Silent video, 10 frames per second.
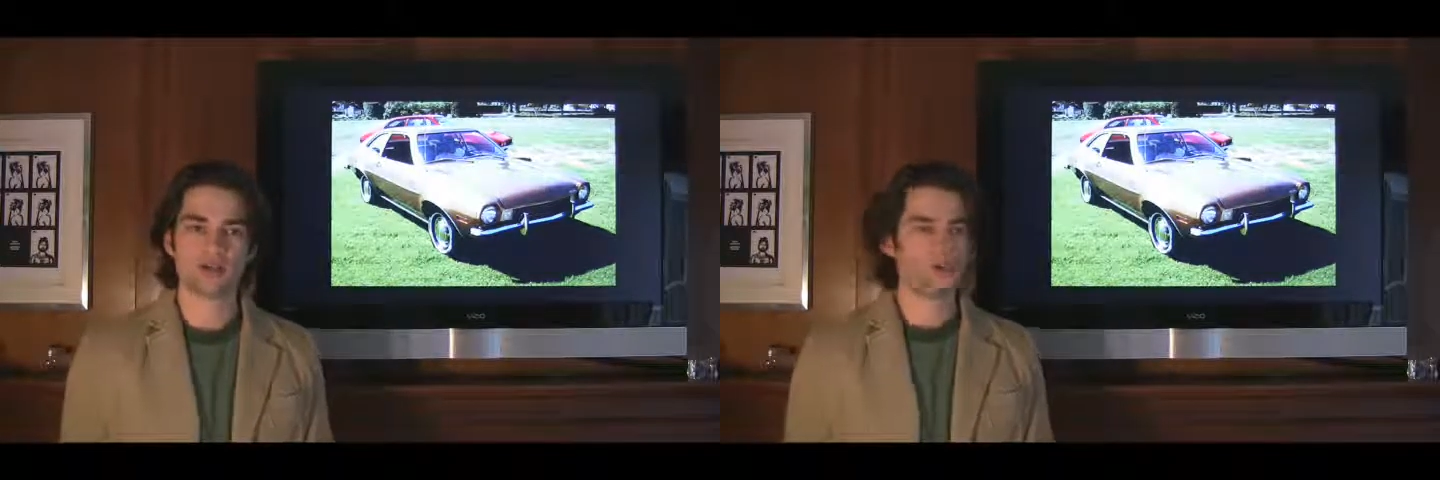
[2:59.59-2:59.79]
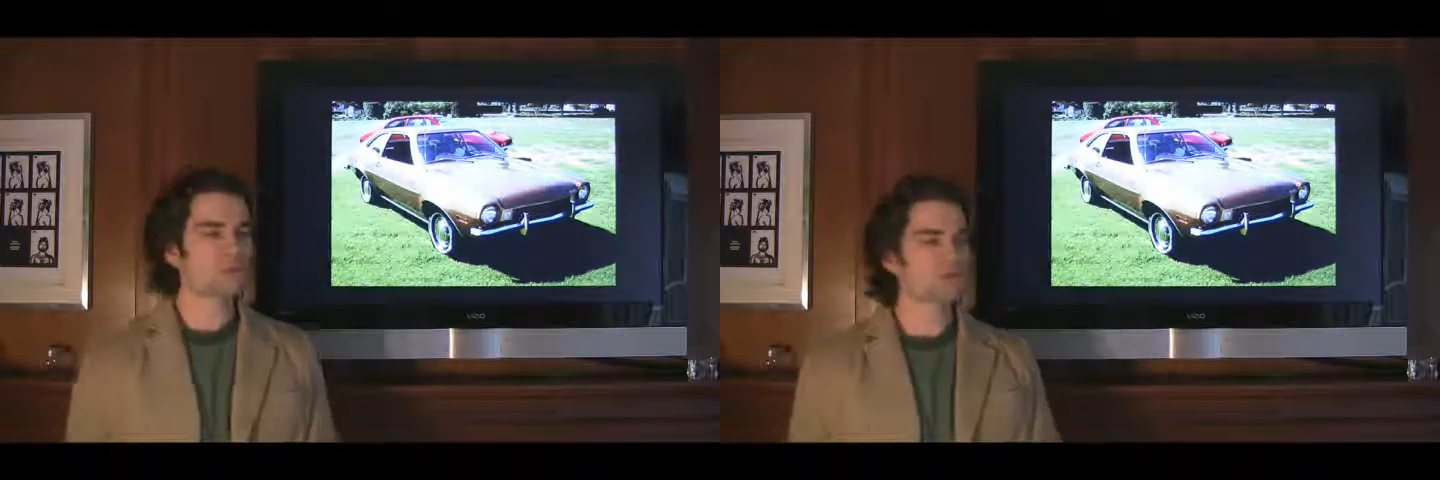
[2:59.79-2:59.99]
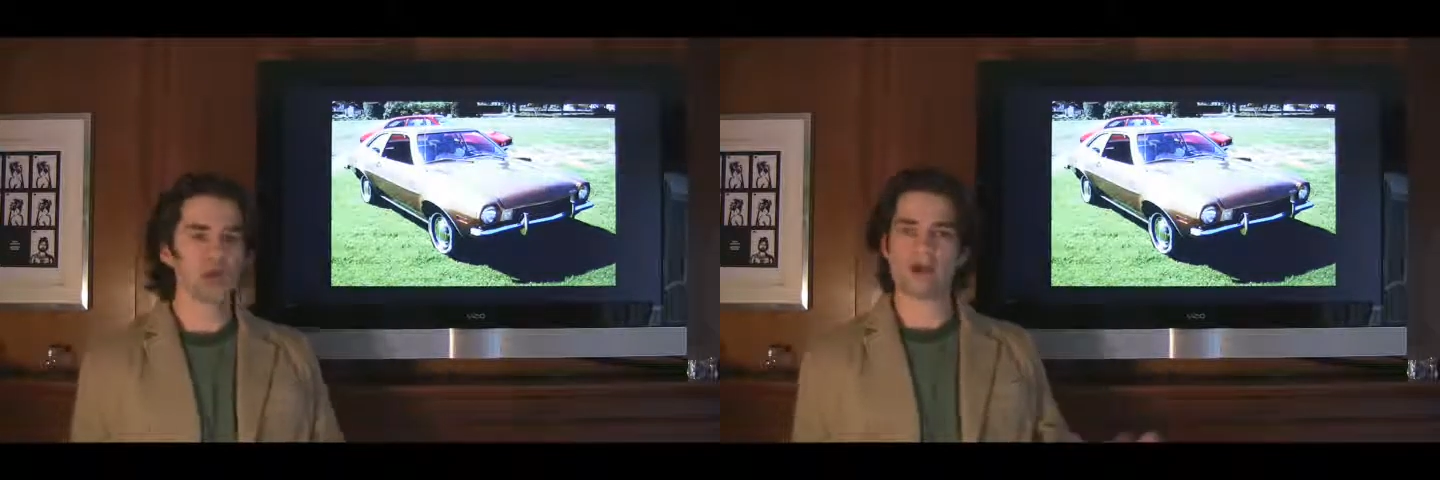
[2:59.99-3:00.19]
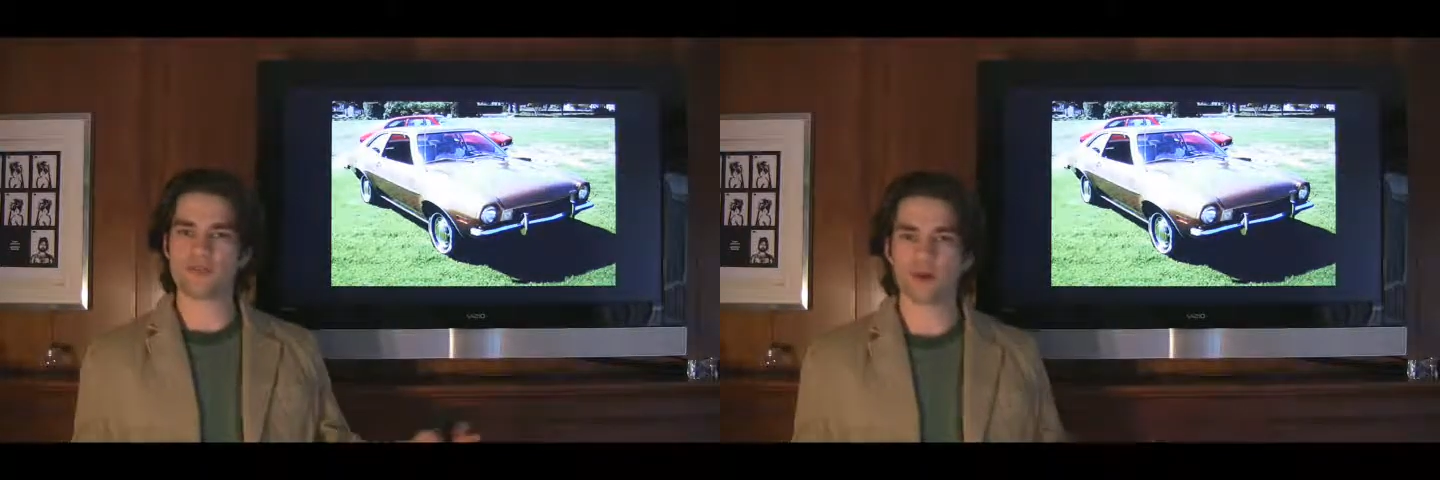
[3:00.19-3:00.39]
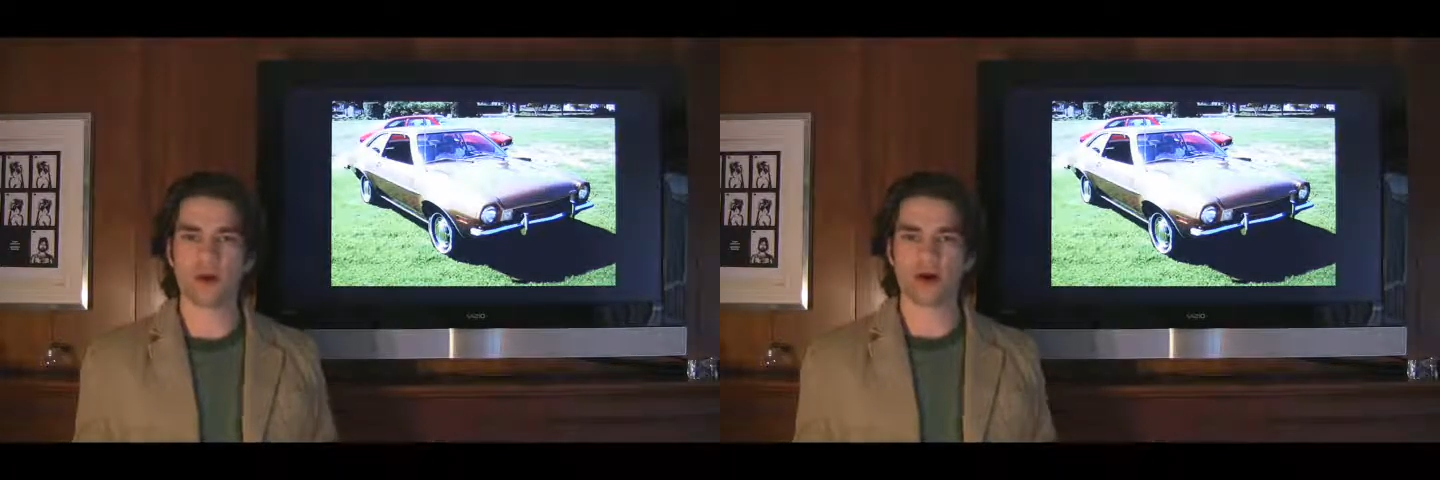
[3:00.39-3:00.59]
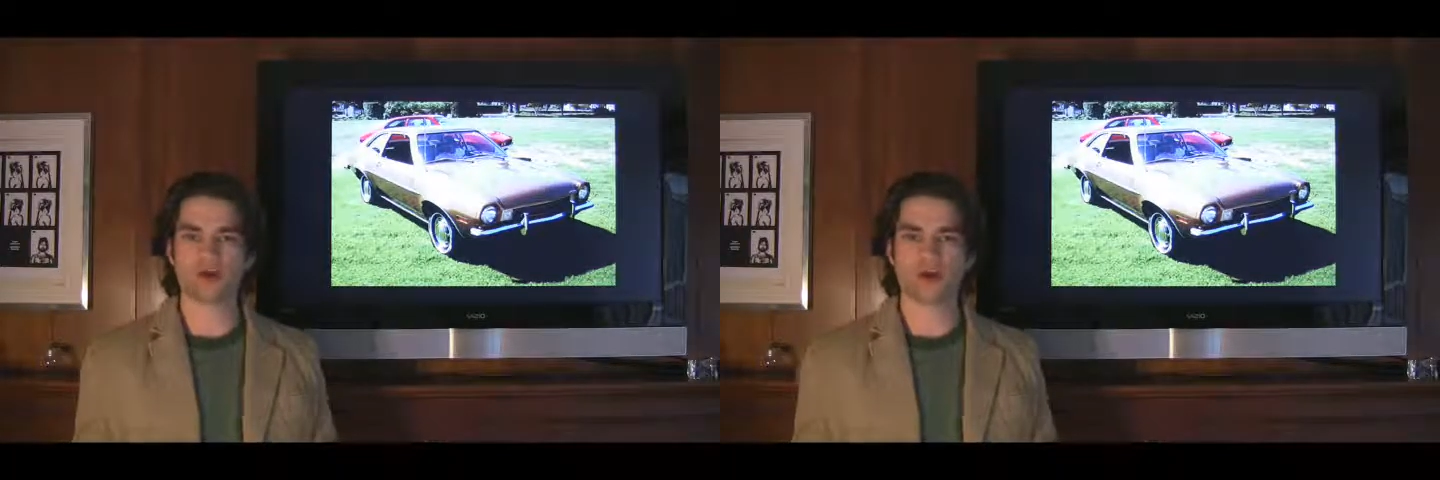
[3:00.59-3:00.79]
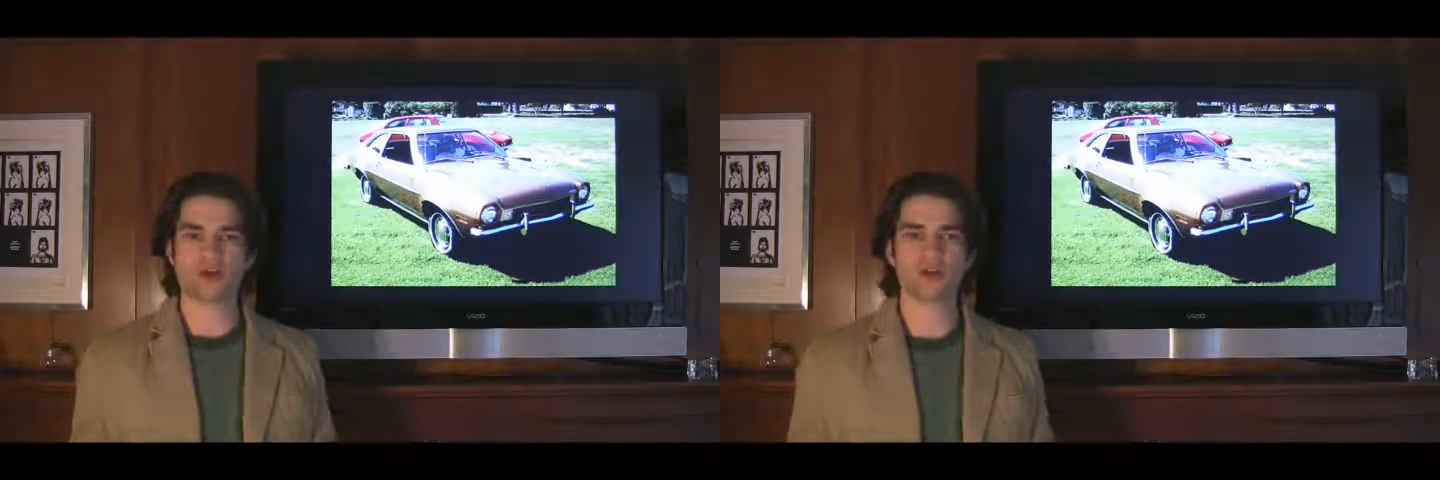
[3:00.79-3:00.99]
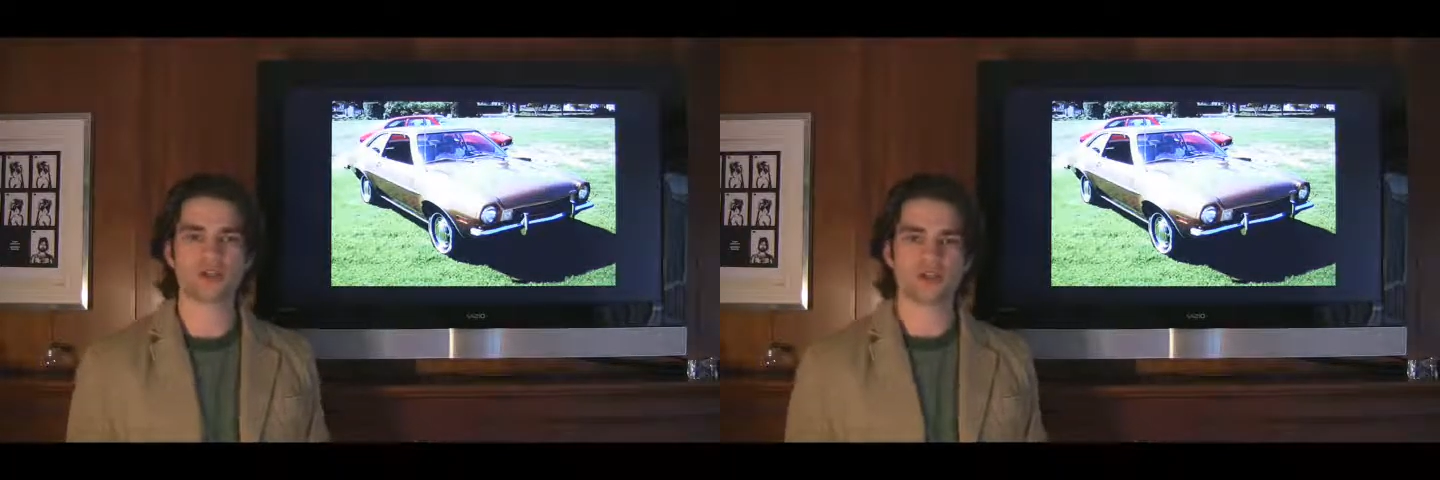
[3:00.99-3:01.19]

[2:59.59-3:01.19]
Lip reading: you'll drive around, but your